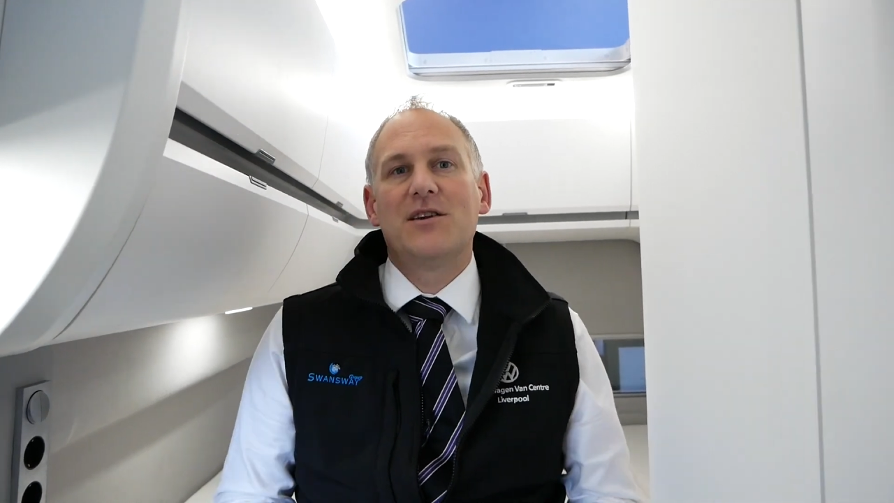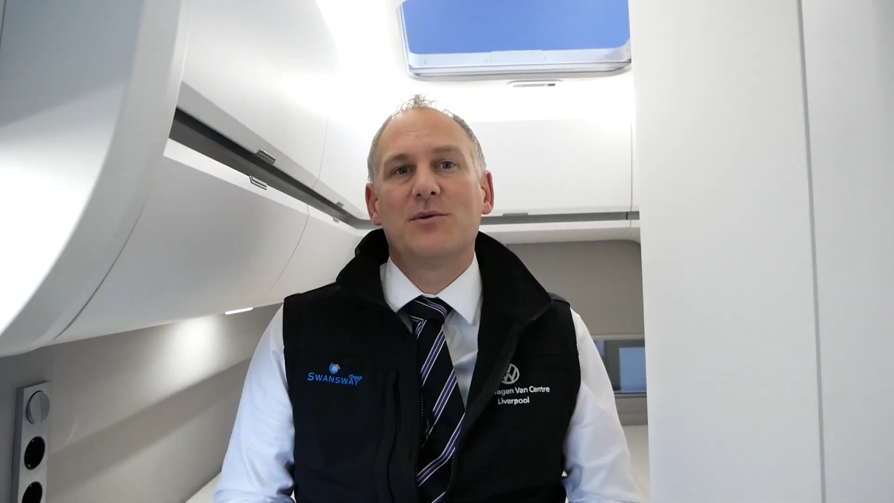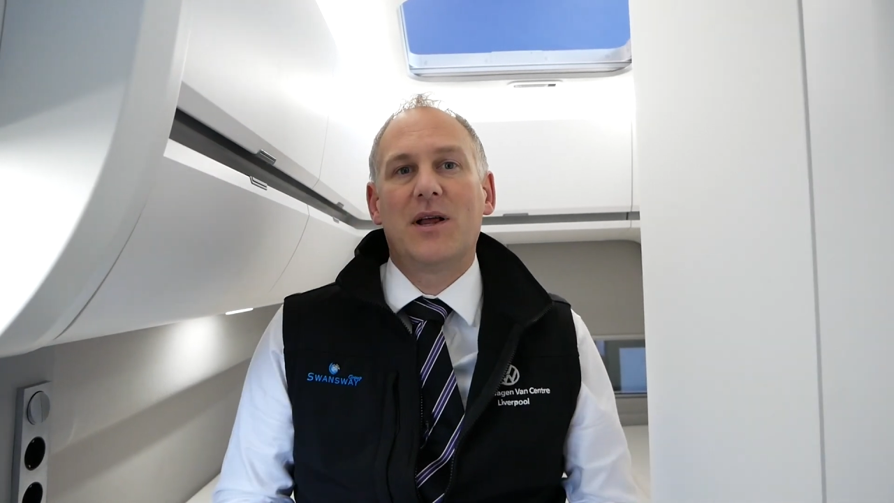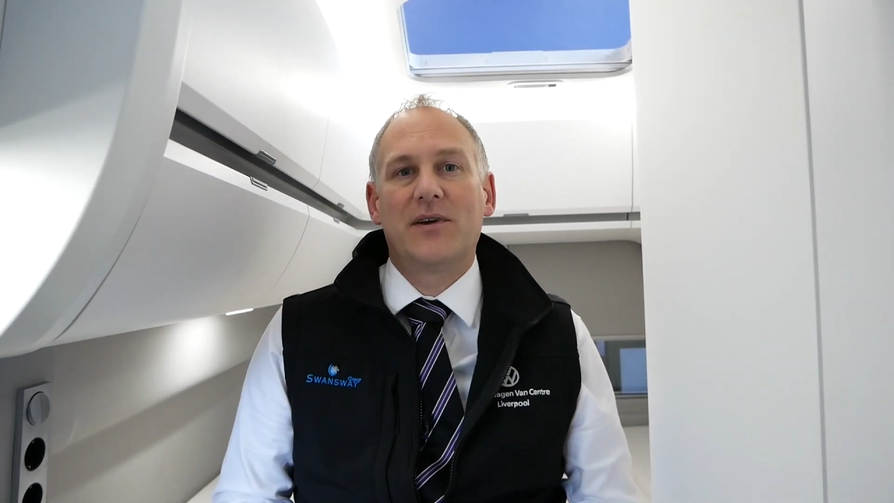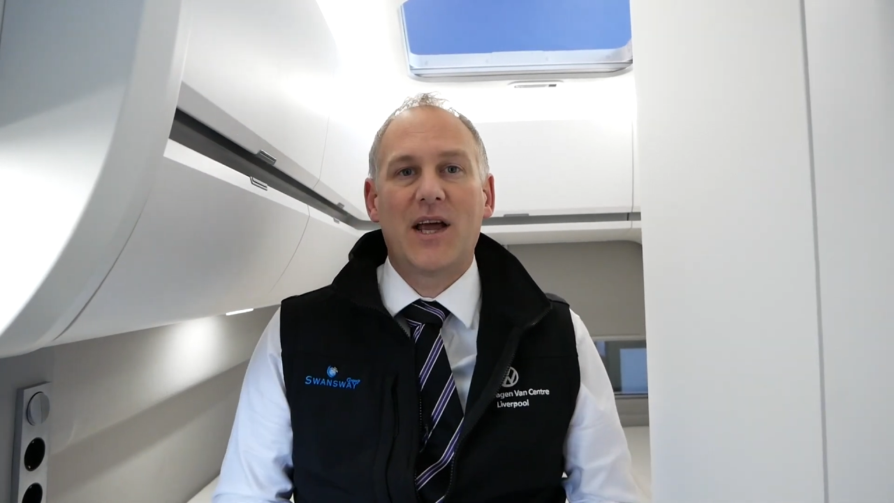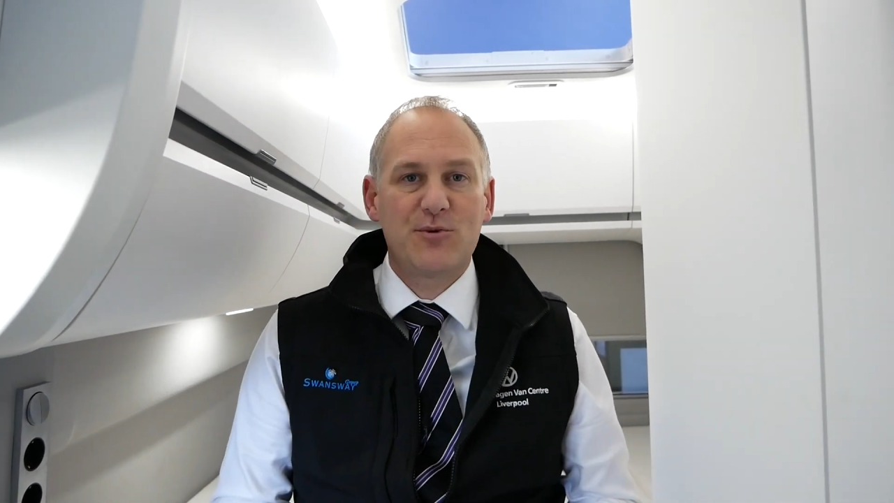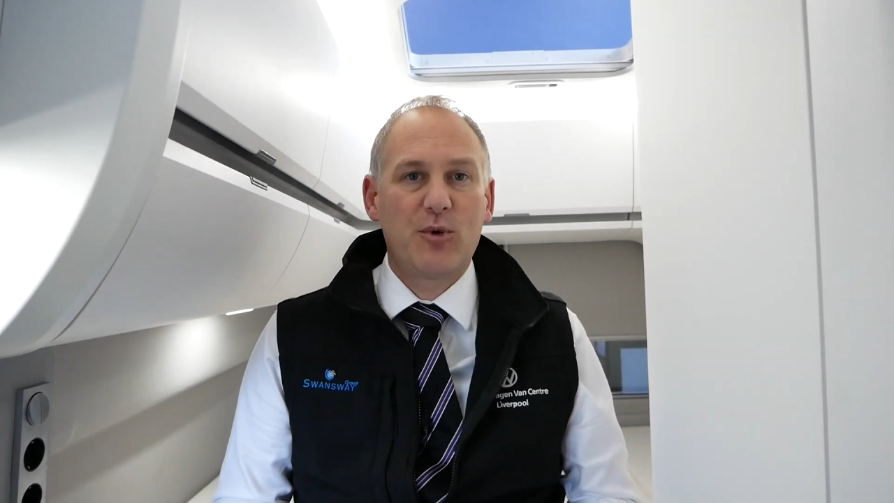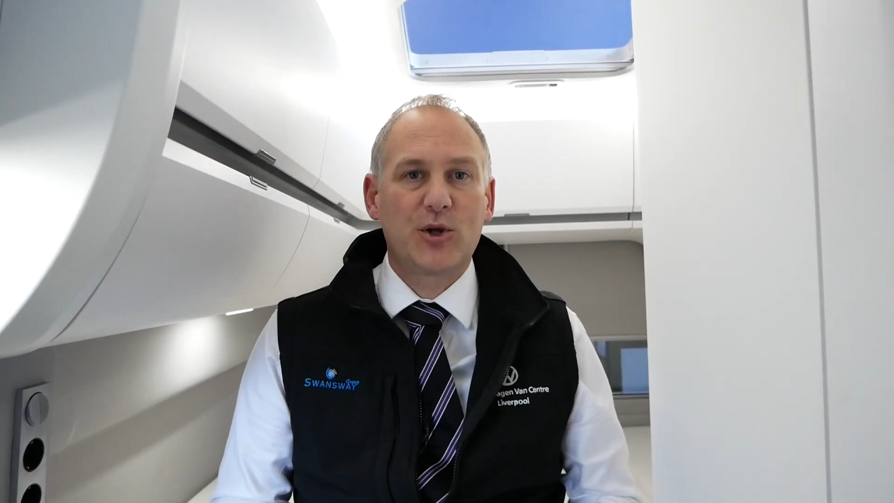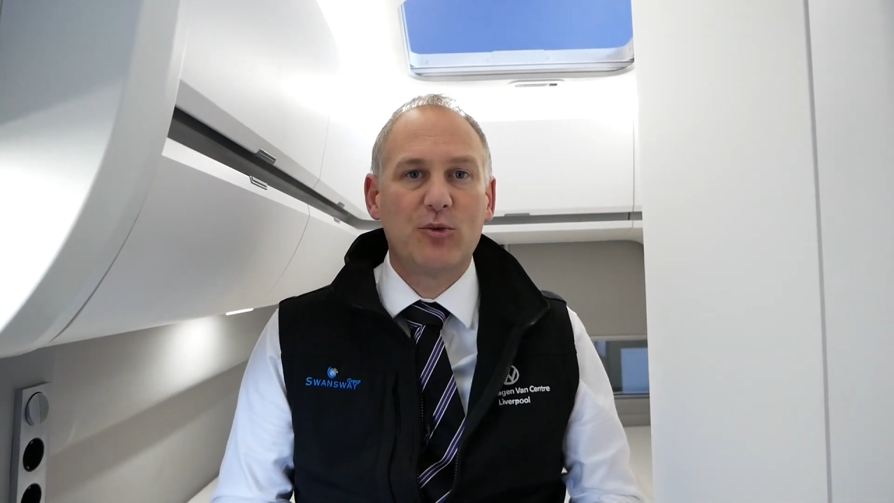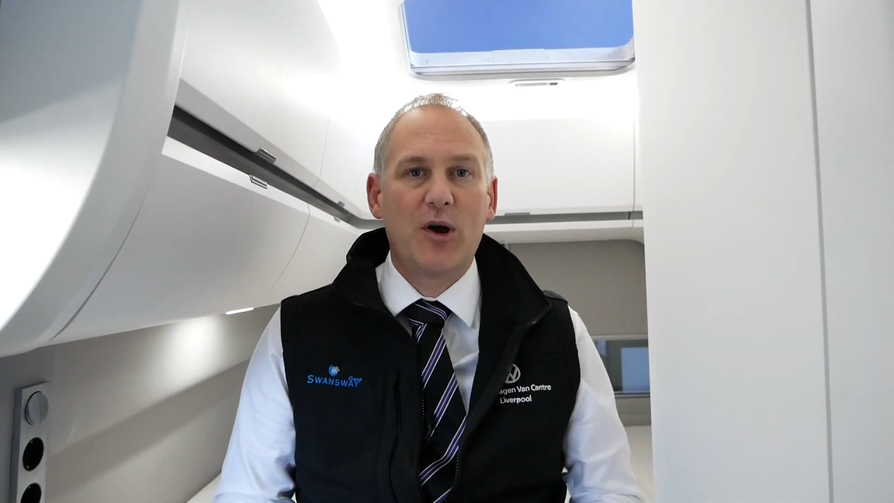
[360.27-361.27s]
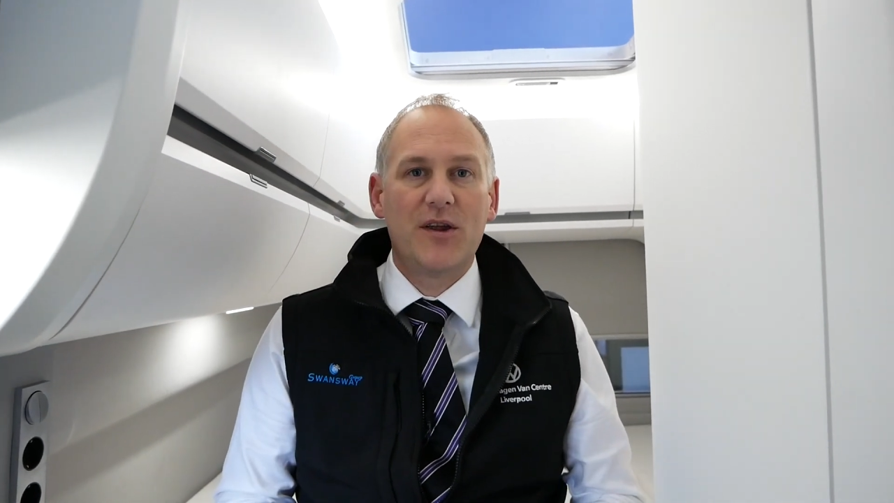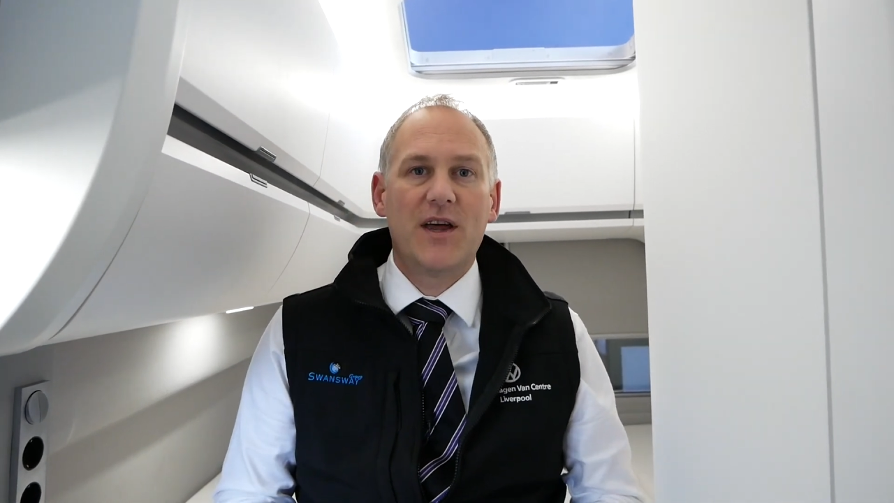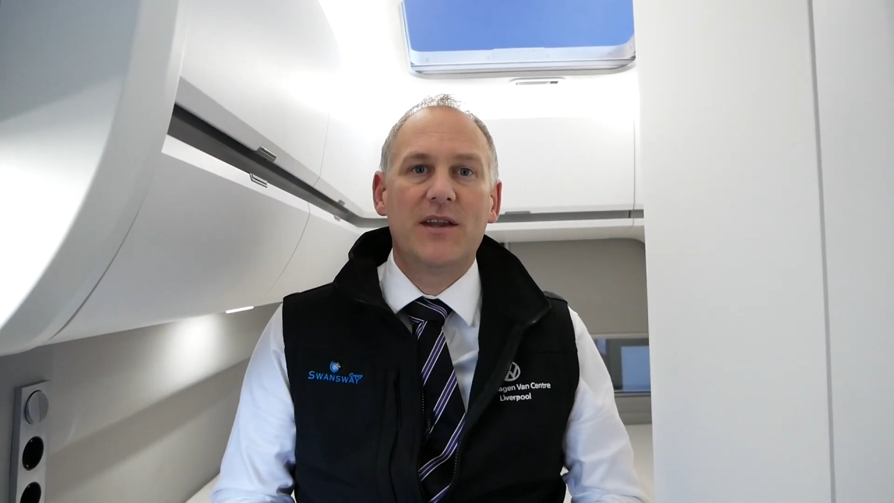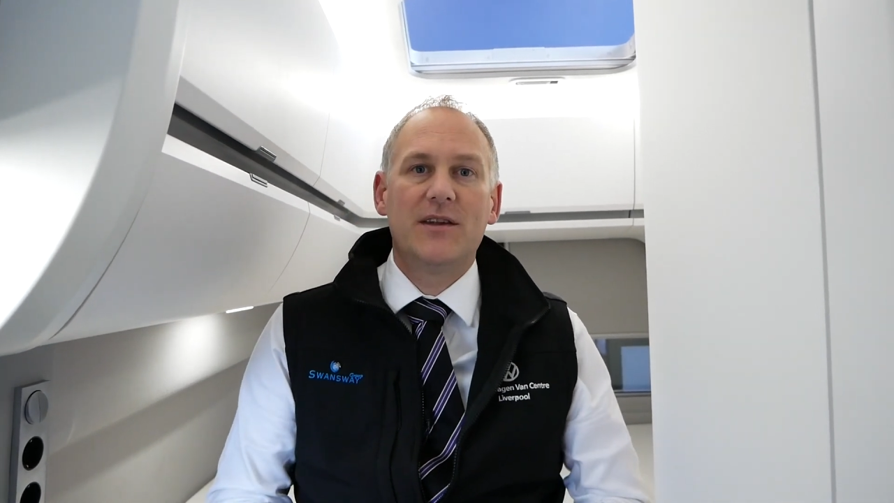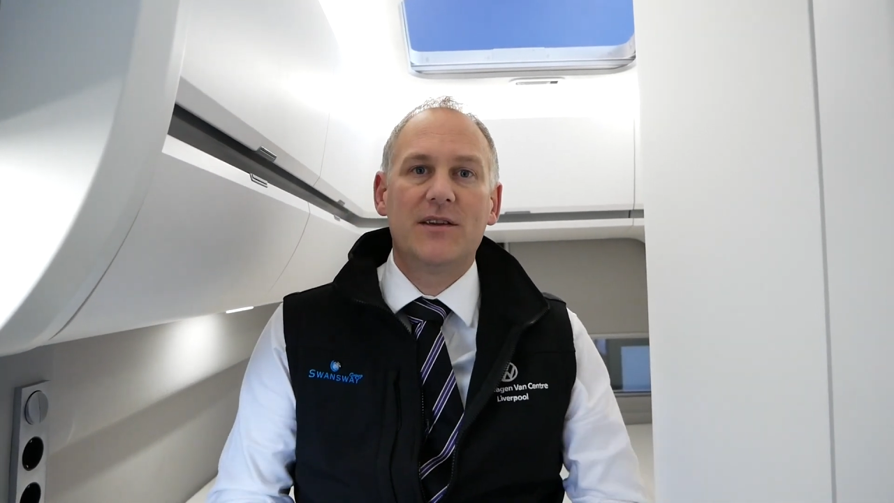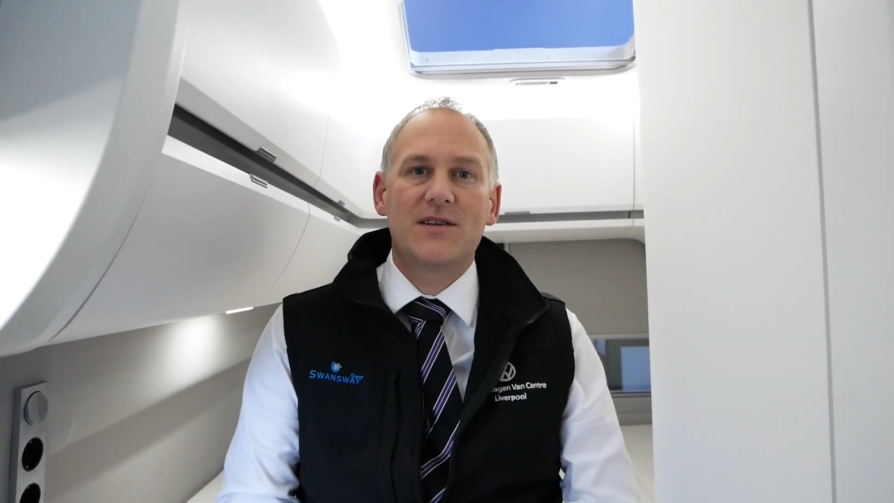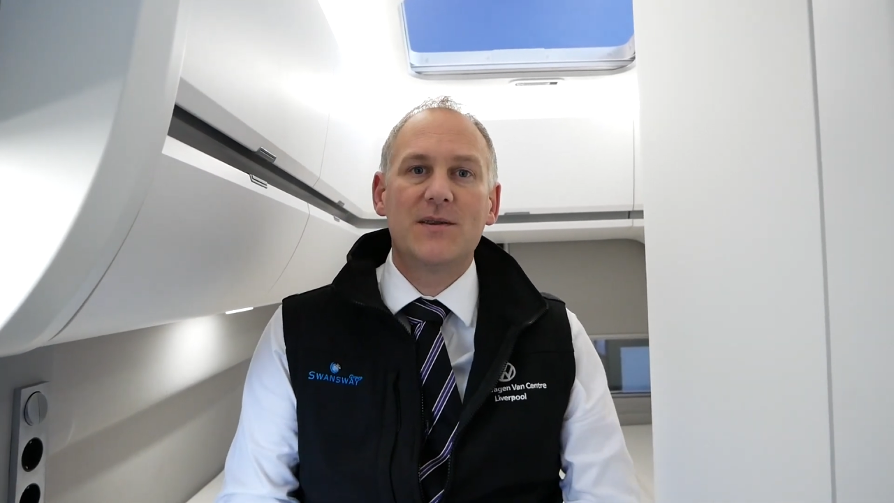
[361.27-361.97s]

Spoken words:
So we'll have a gas bottle by then that's